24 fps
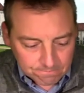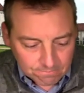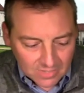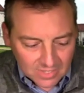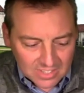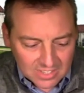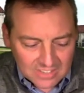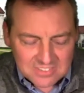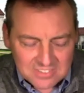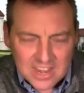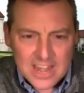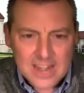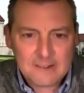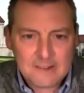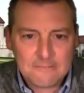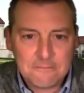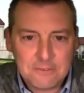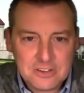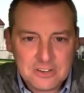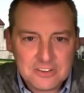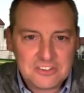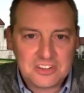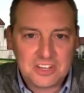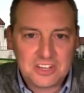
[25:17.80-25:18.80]
is
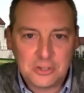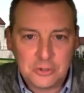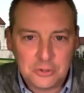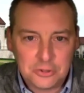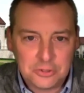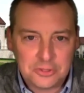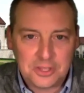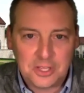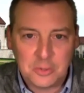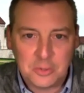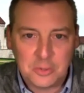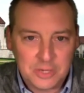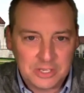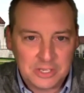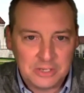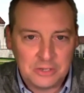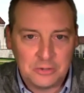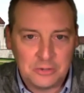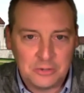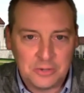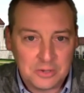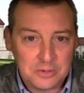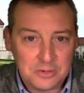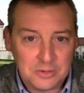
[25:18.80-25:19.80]
every single thing we
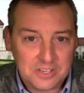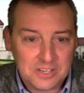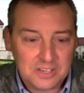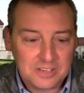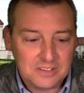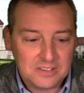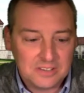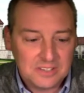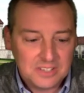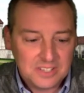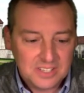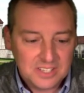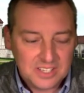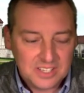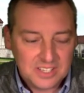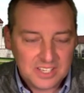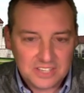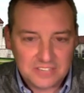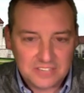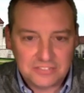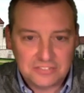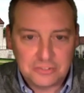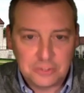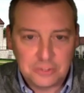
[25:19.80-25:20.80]
do in a hotel
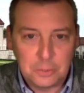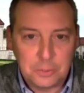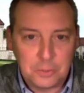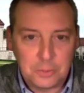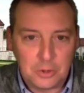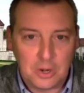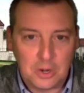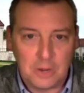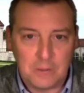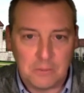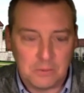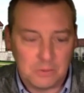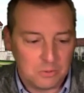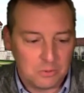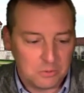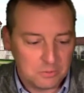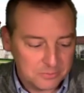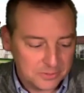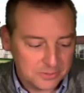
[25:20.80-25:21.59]
is super humble.